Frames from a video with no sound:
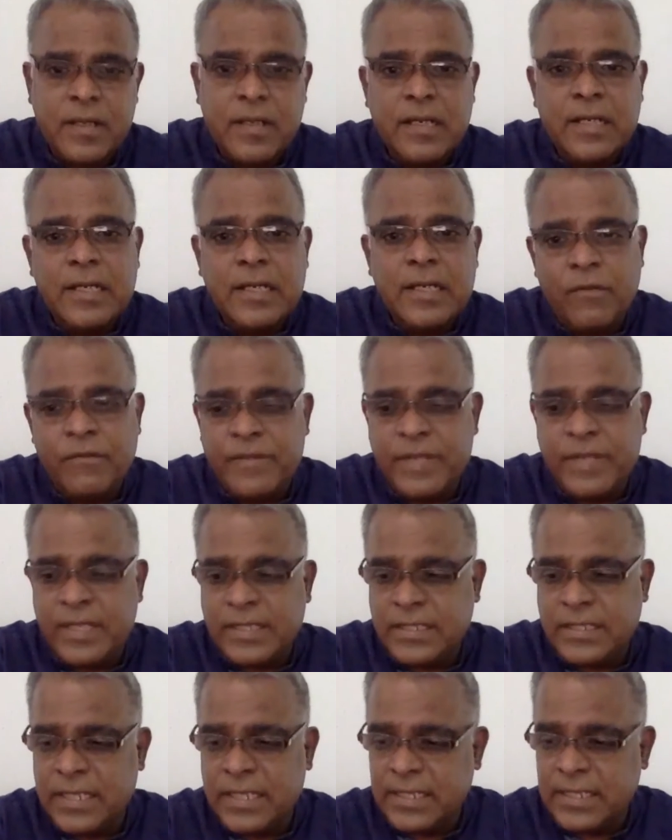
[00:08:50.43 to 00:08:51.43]

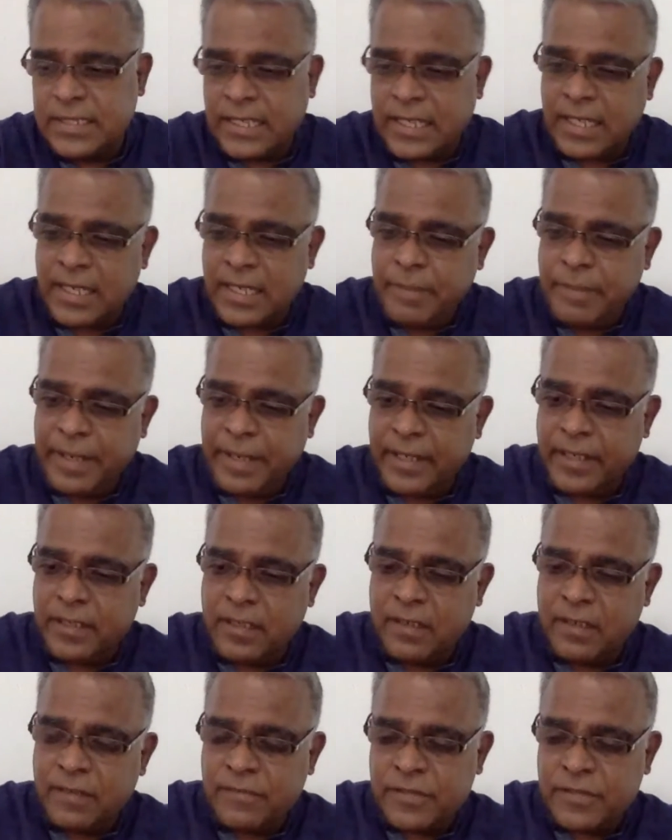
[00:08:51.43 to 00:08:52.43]
Obviously, the second
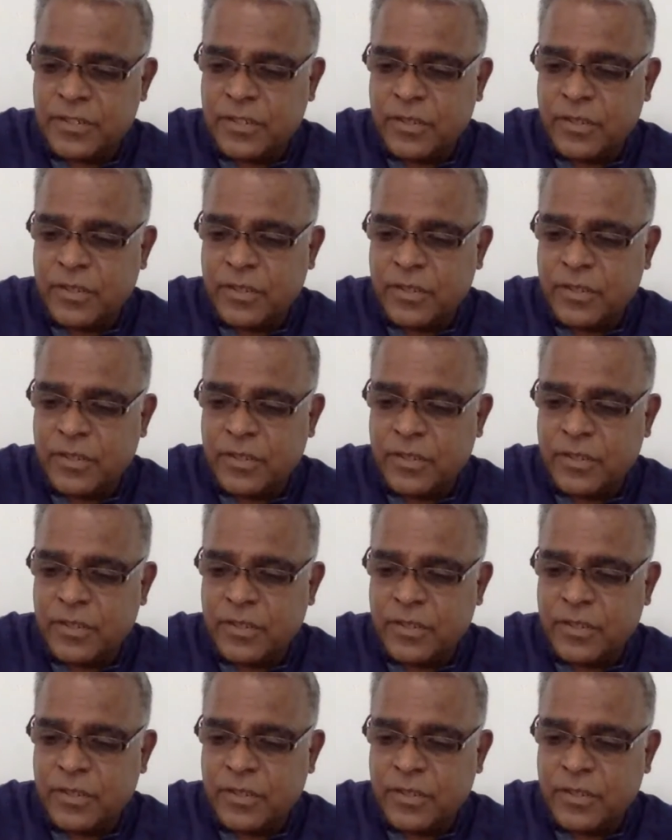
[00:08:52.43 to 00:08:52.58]
paragraph is